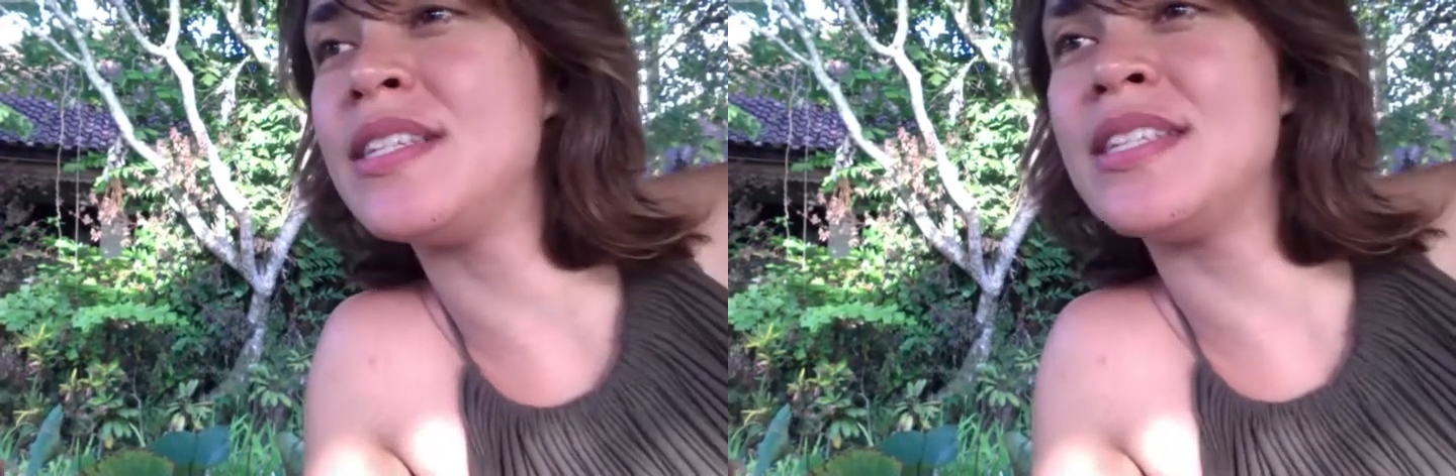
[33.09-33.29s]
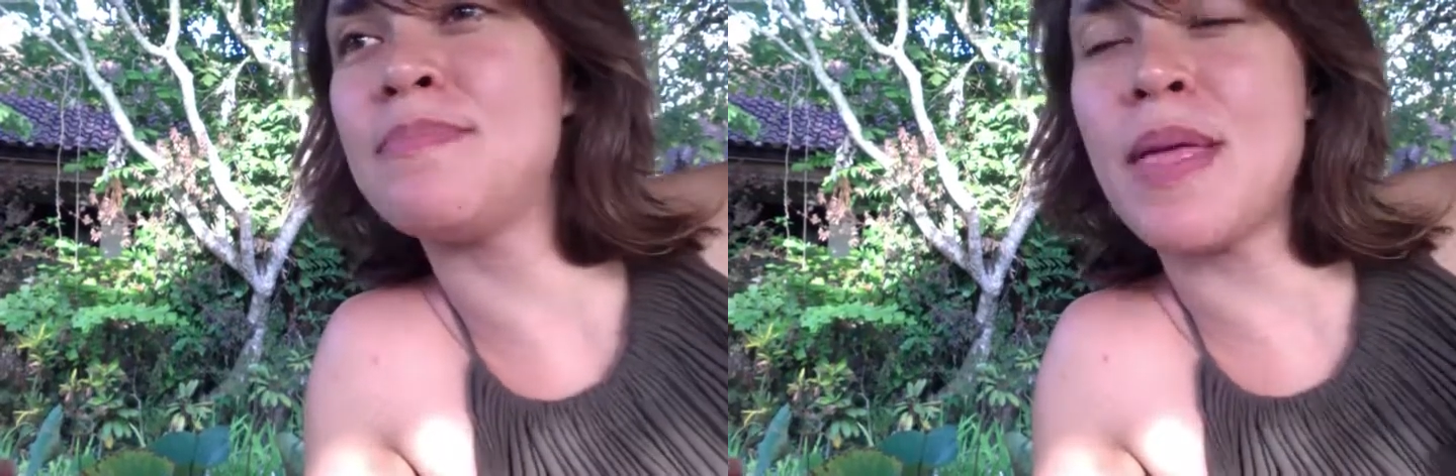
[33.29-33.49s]

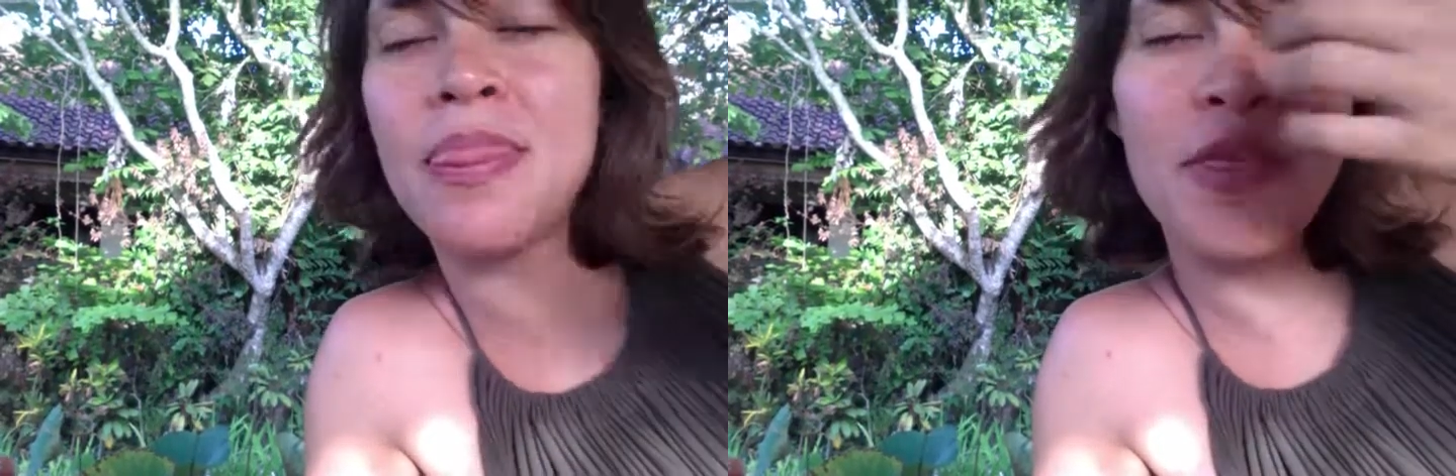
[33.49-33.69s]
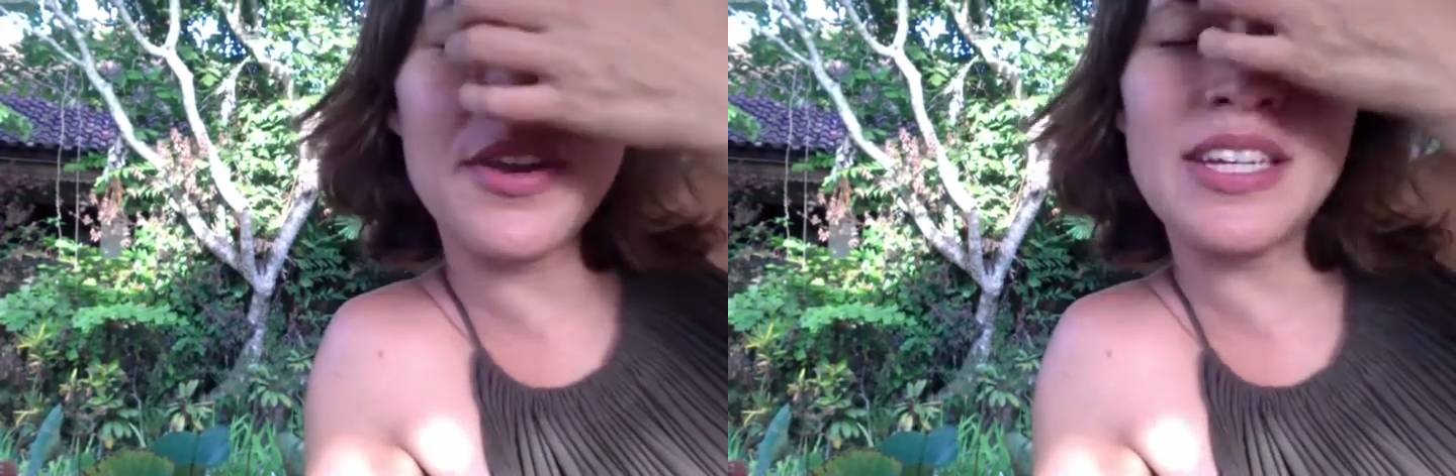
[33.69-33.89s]
to
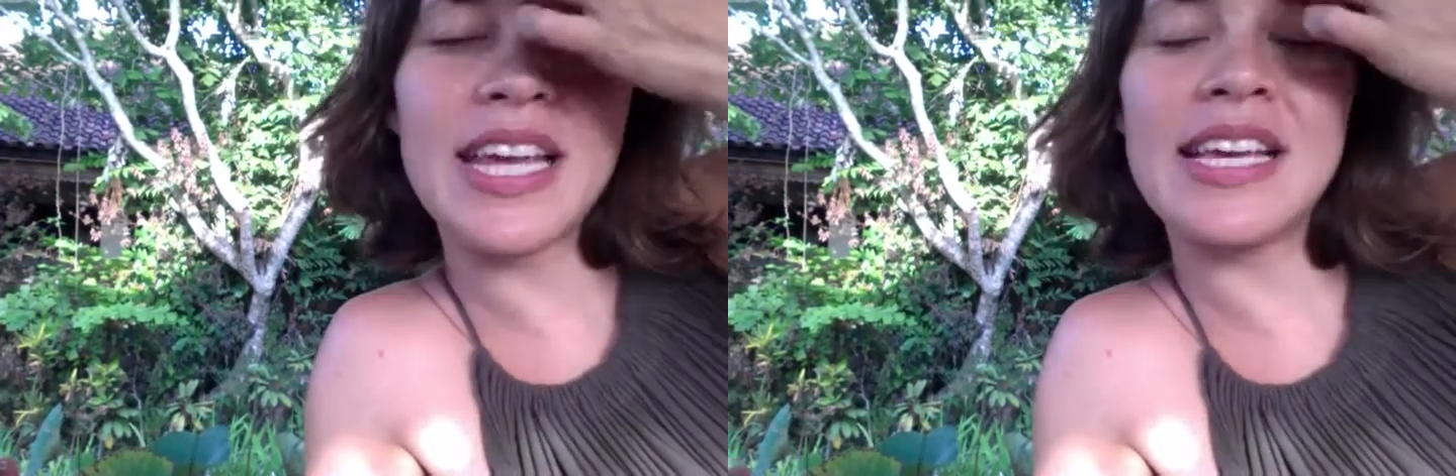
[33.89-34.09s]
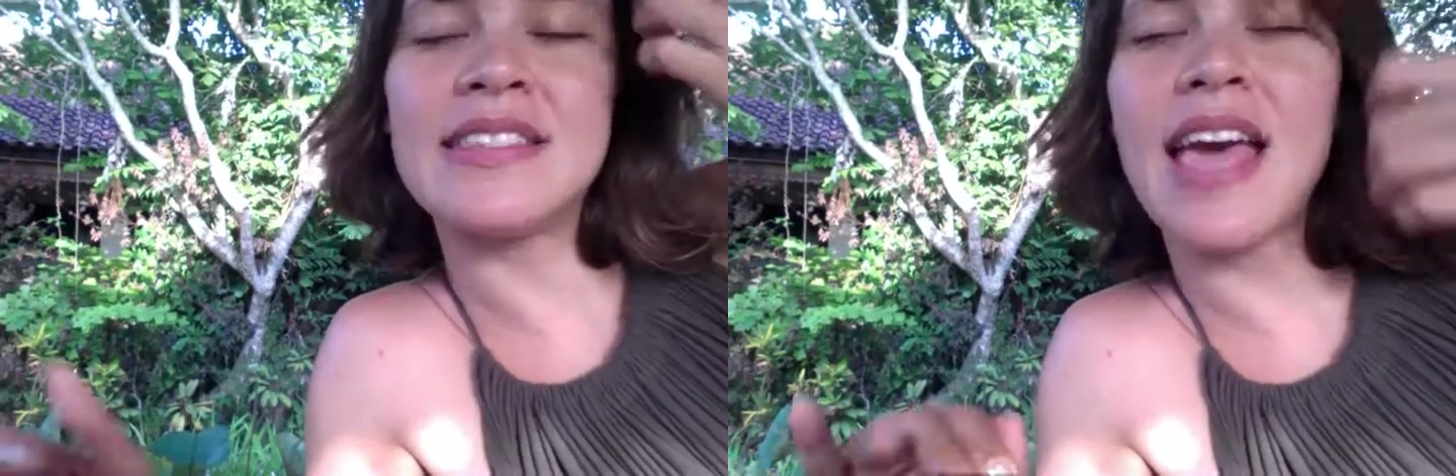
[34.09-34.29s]
spend 30
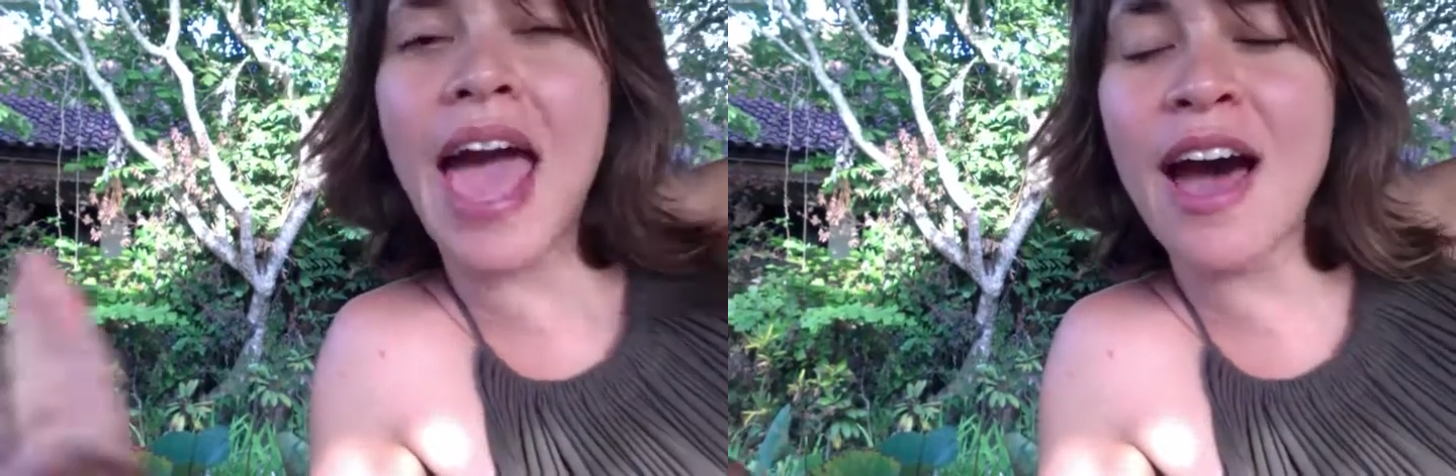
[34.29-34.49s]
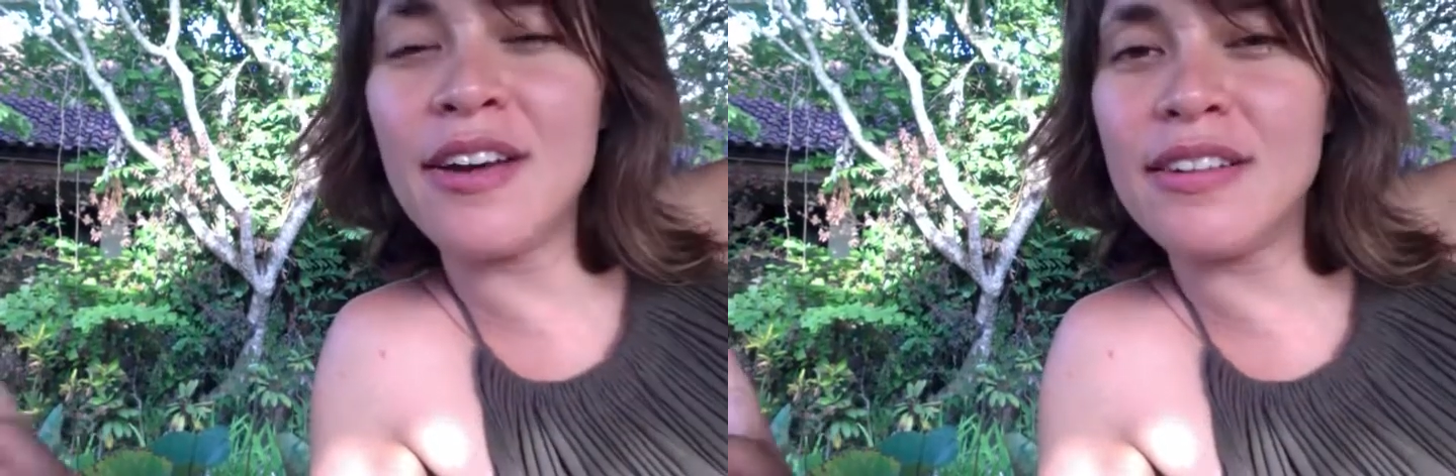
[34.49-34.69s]
days
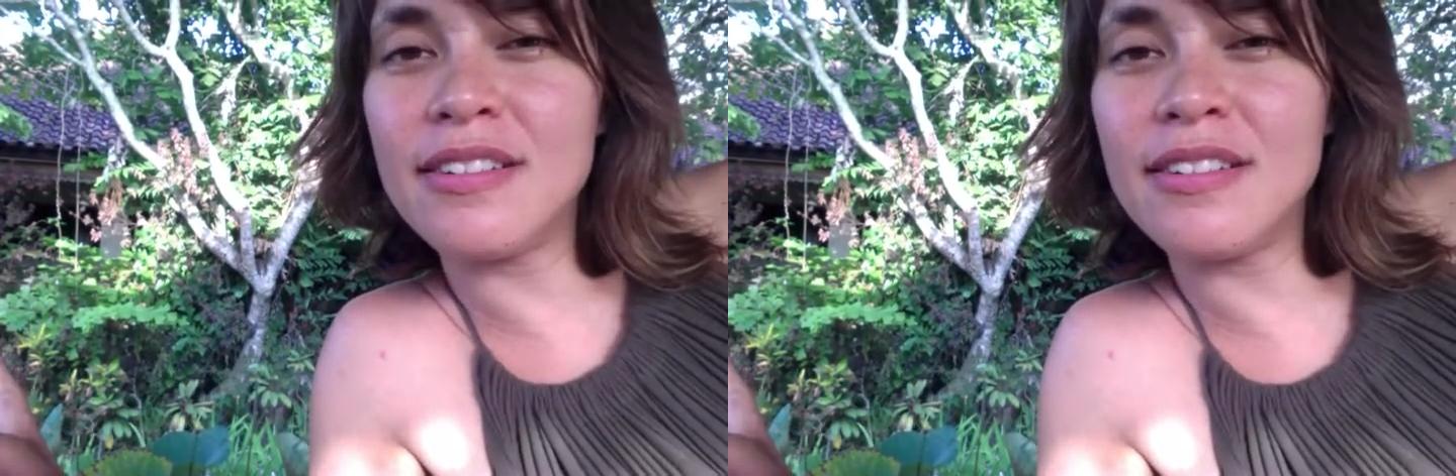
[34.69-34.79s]
out